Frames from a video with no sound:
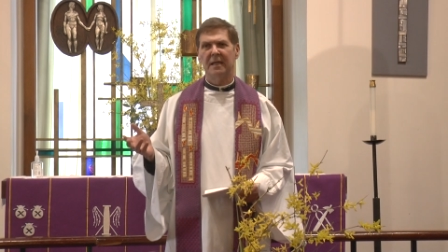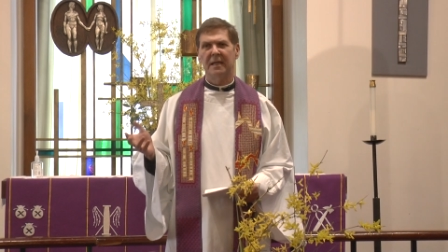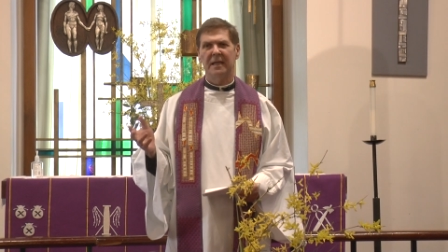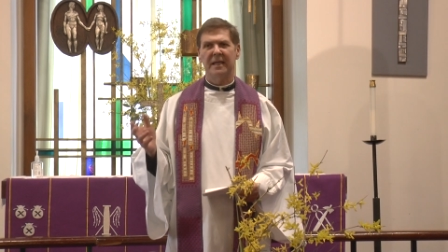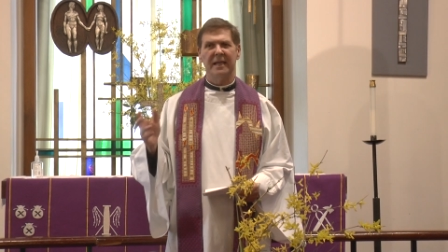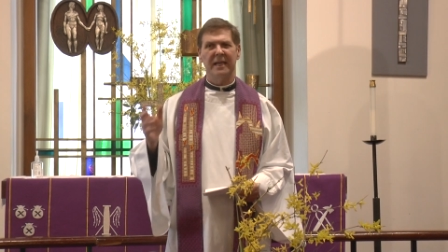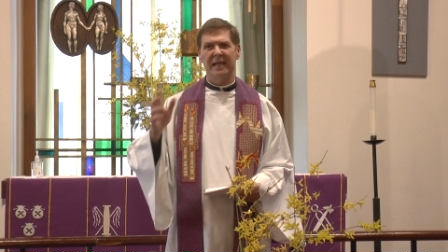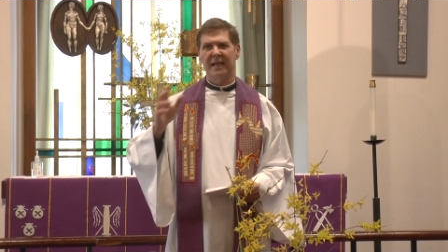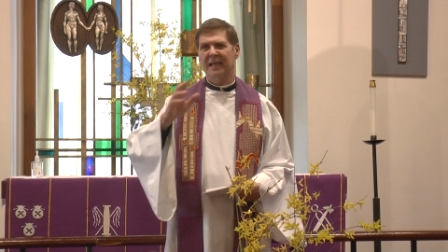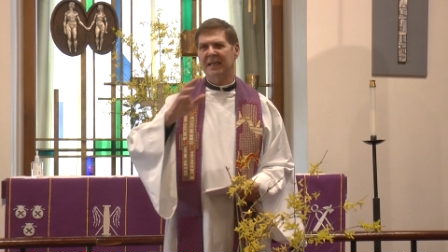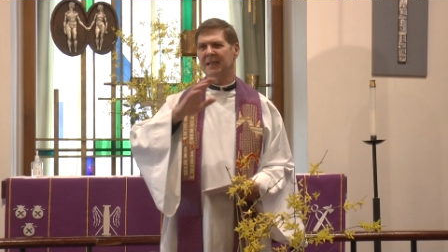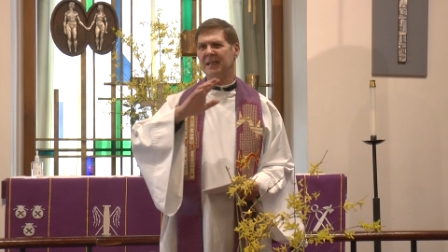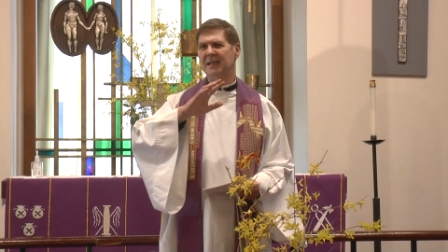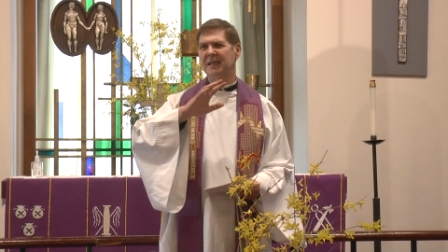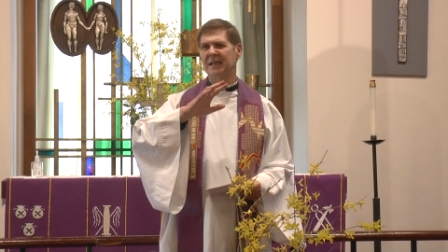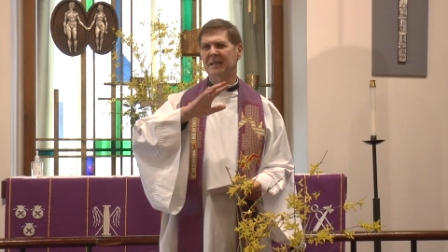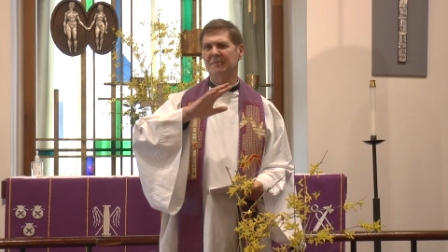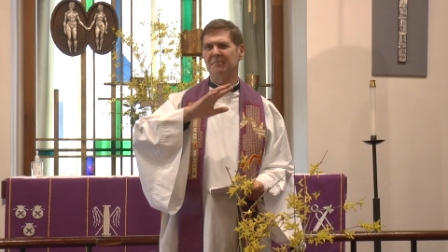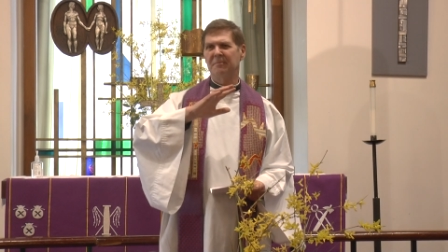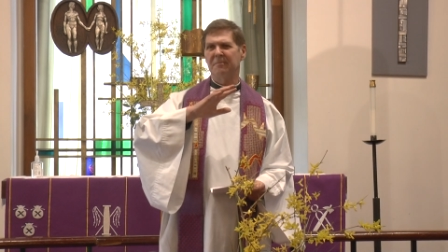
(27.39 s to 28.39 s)
He had
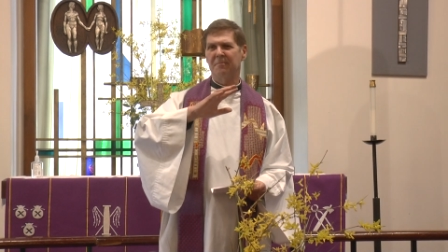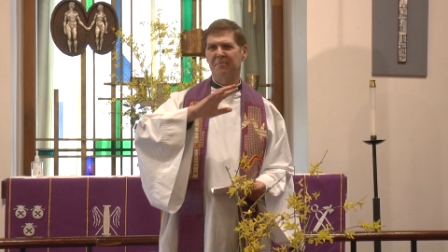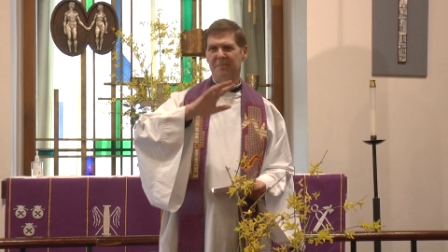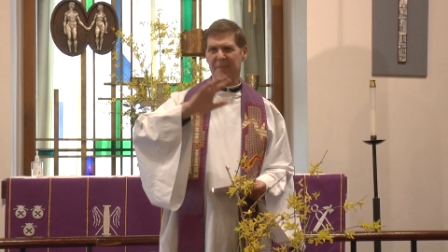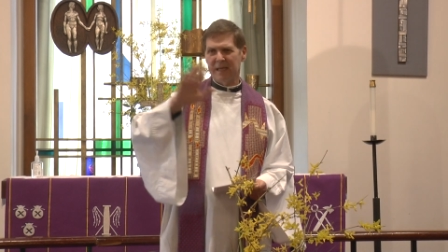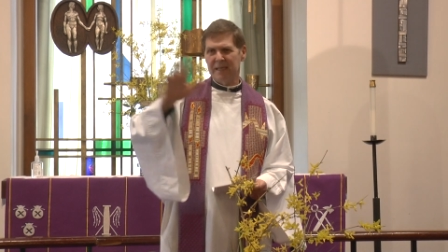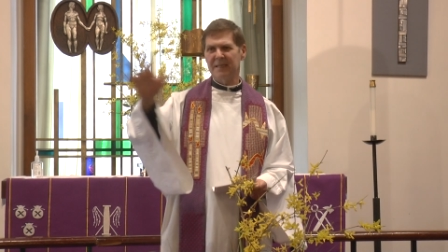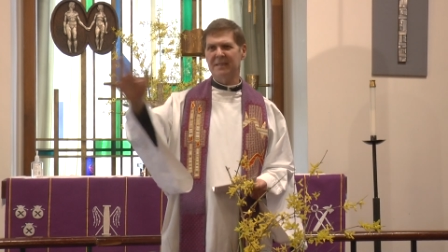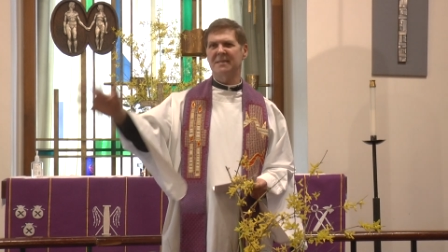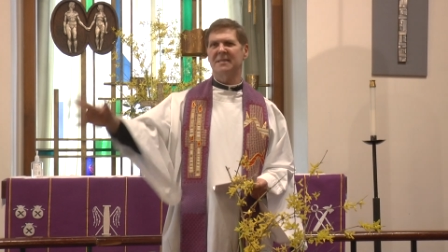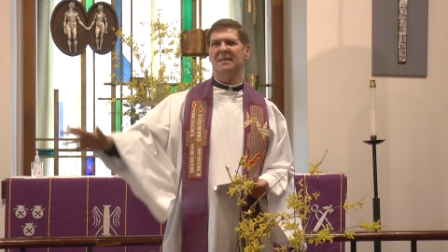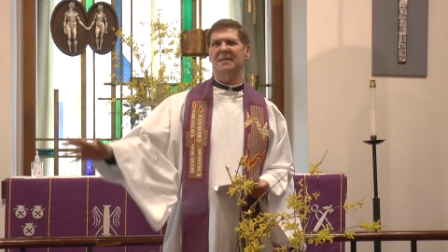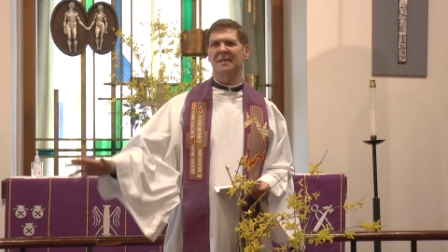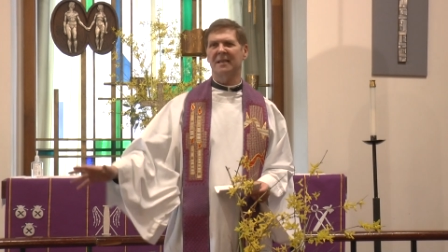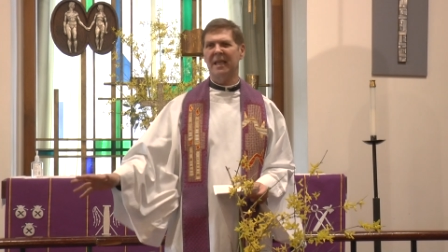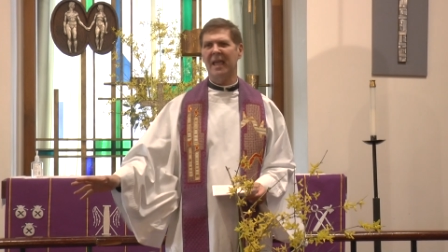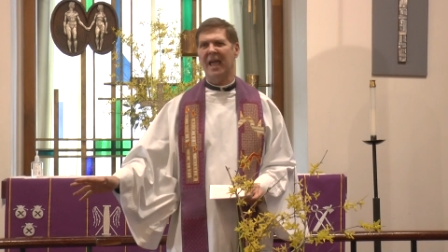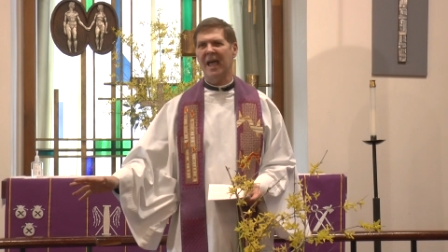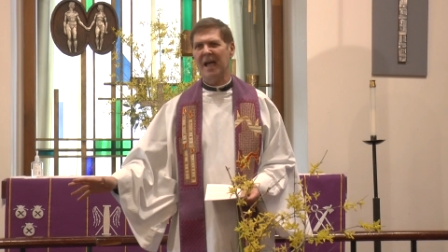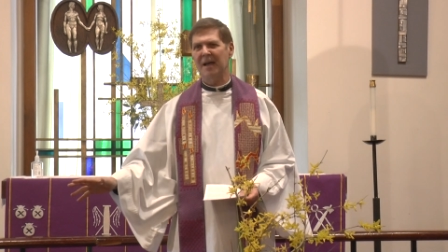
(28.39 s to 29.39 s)
a
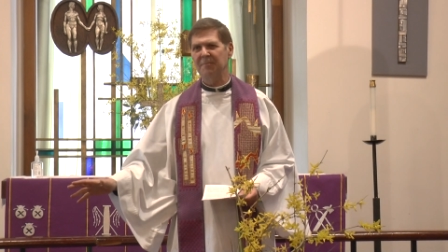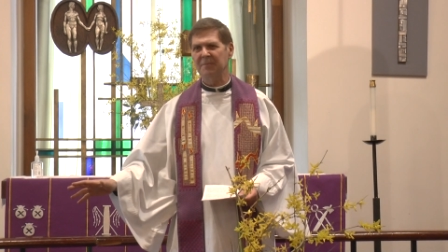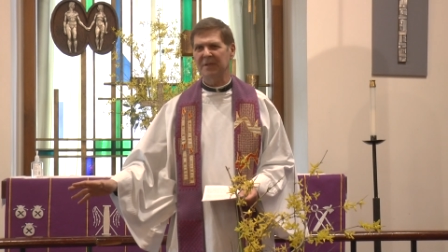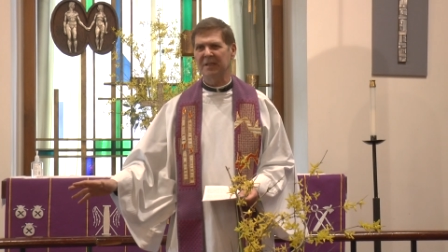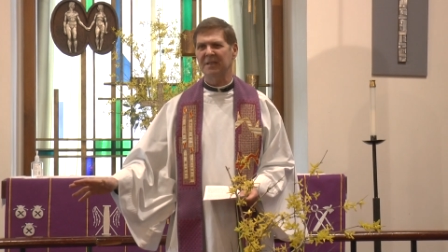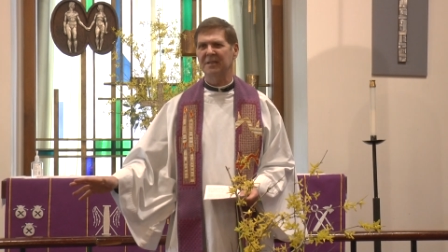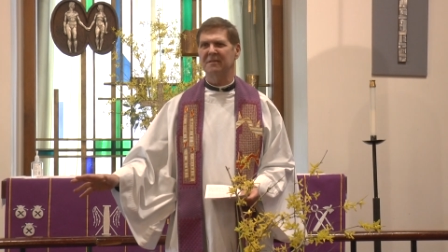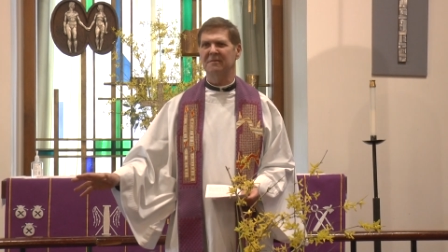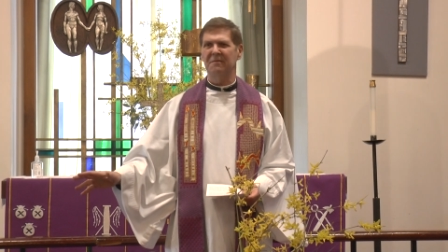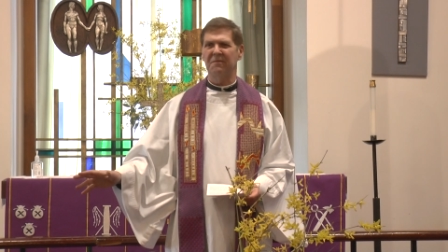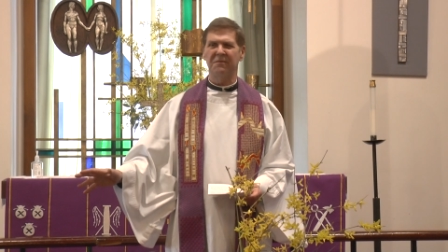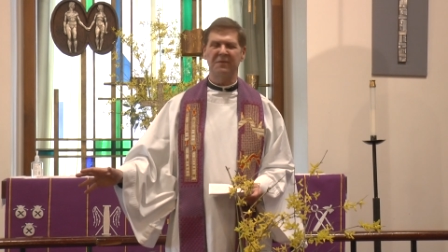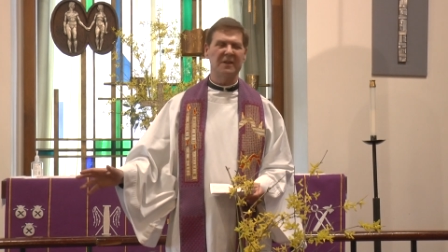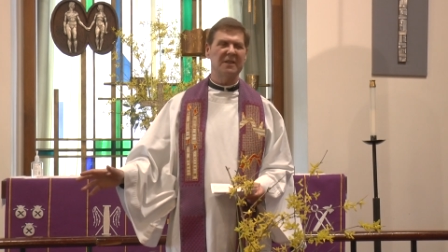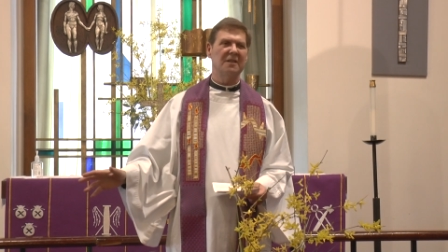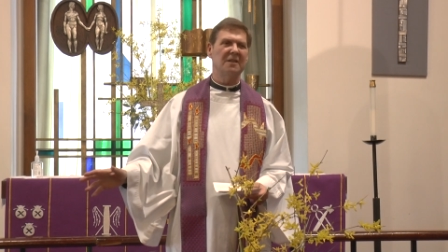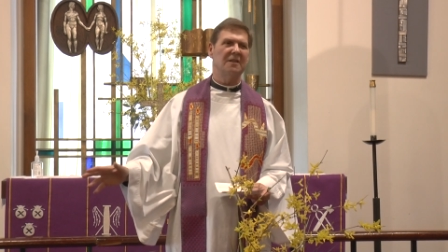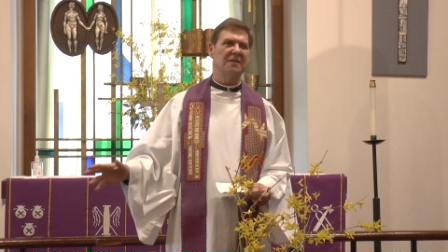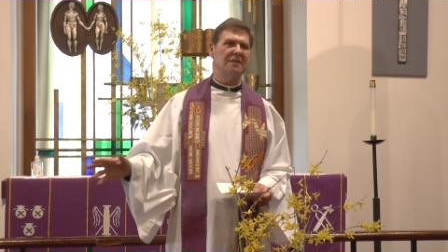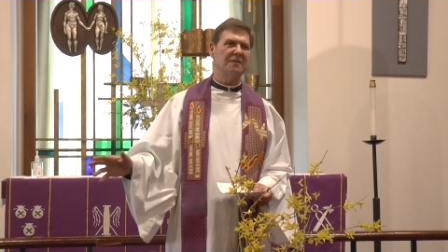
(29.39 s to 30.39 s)
medicine cabinet
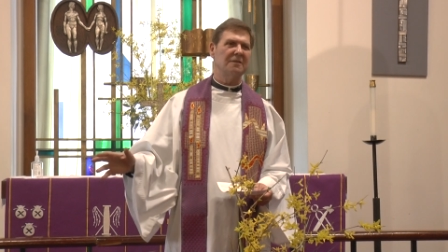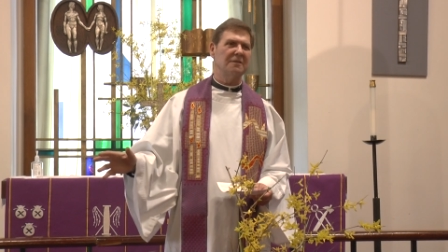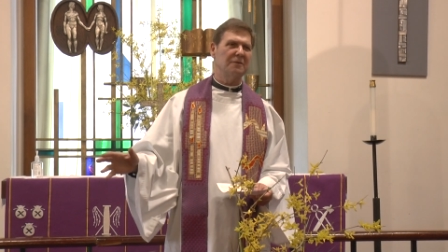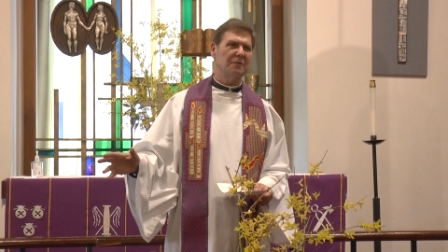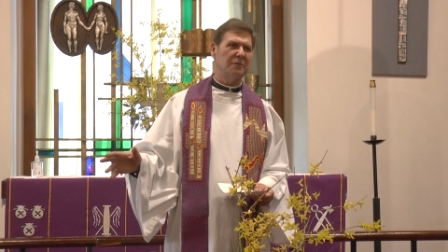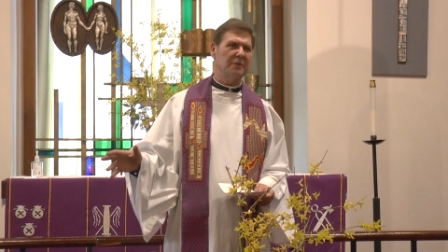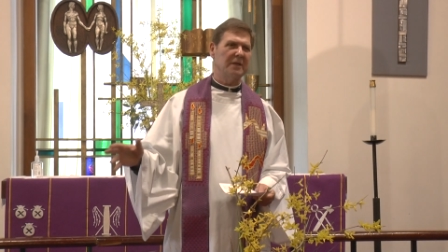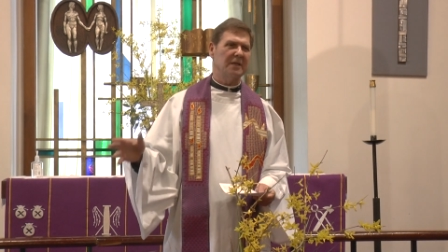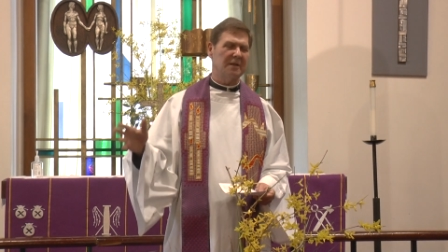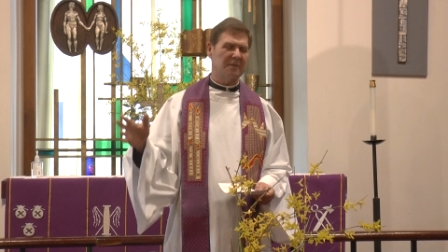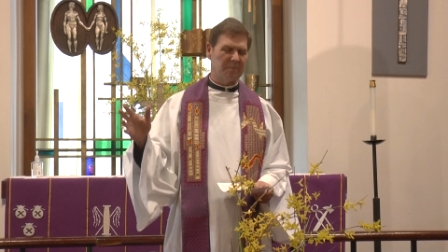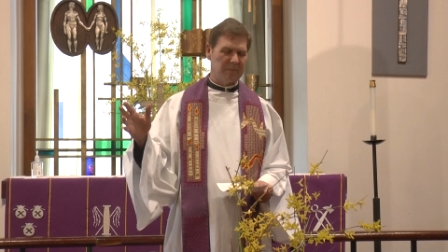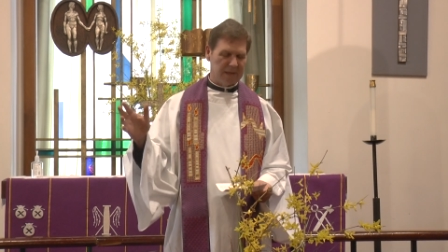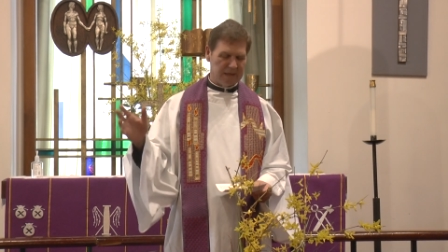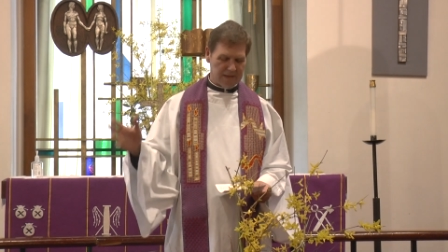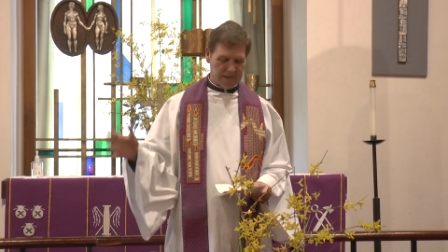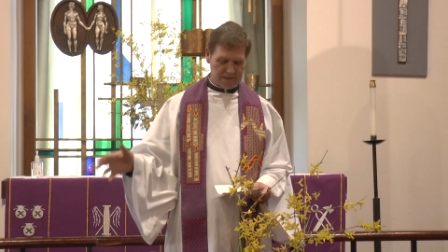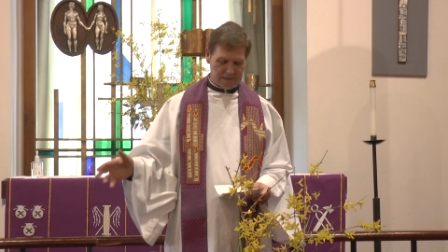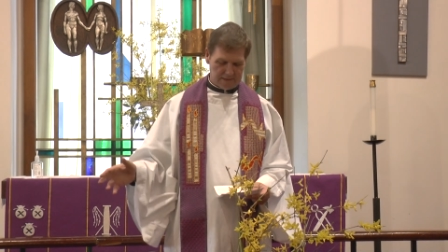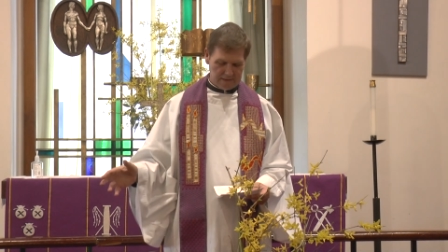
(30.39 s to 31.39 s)
filled with
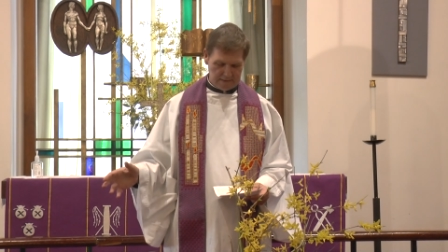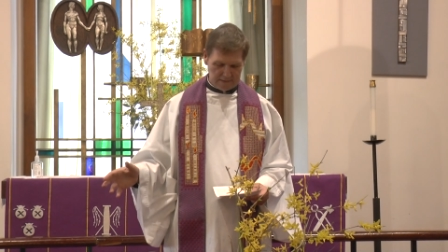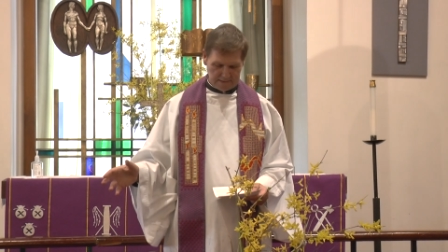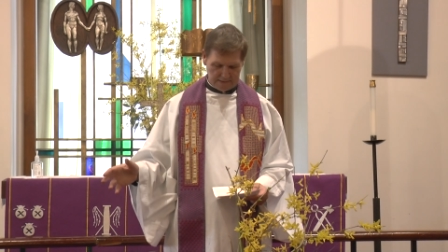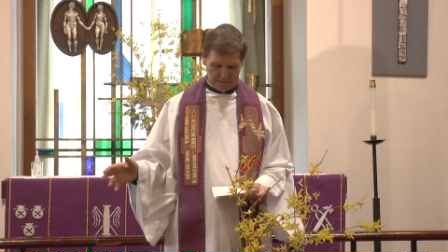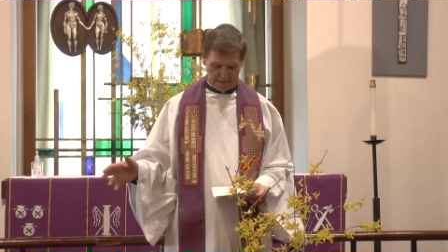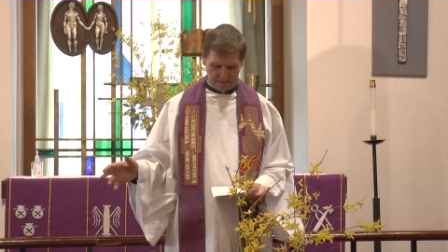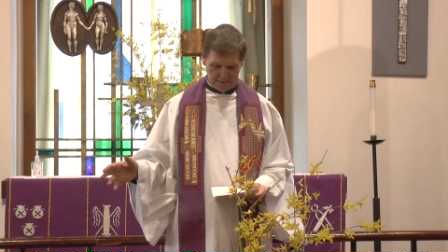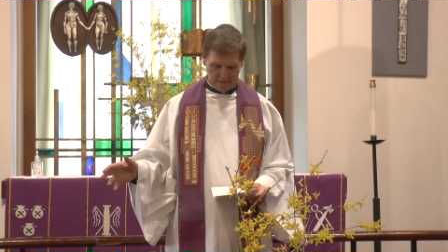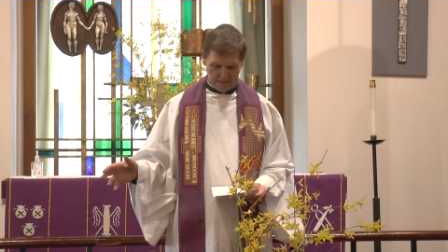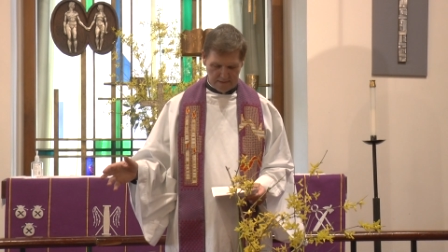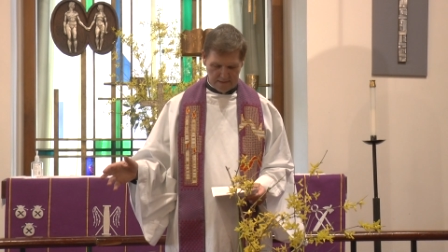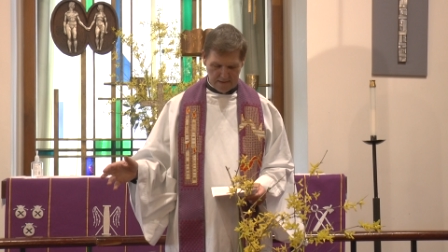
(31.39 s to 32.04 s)
pills